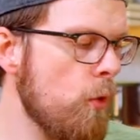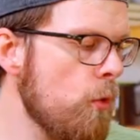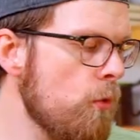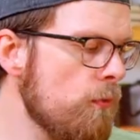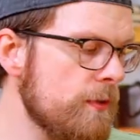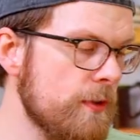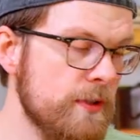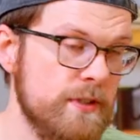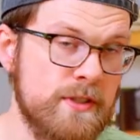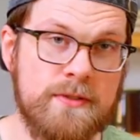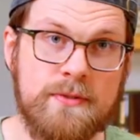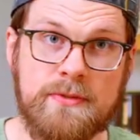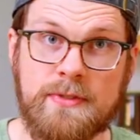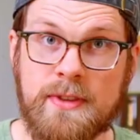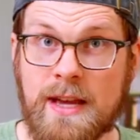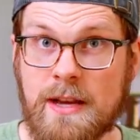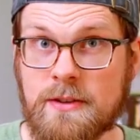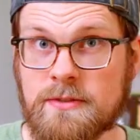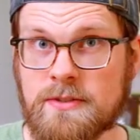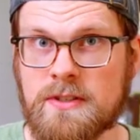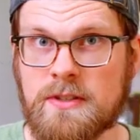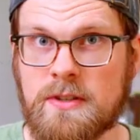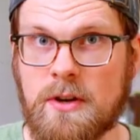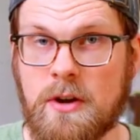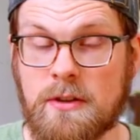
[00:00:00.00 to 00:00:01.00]
over
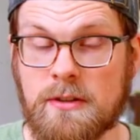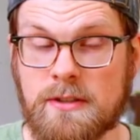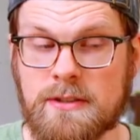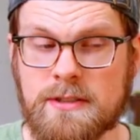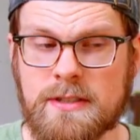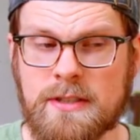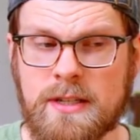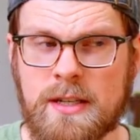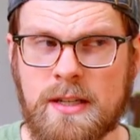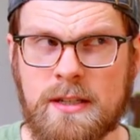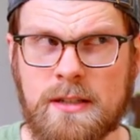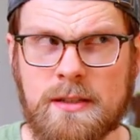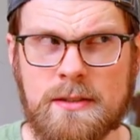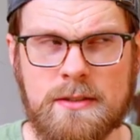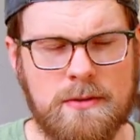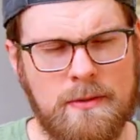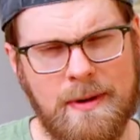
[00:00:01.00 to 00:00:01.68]
$2,000.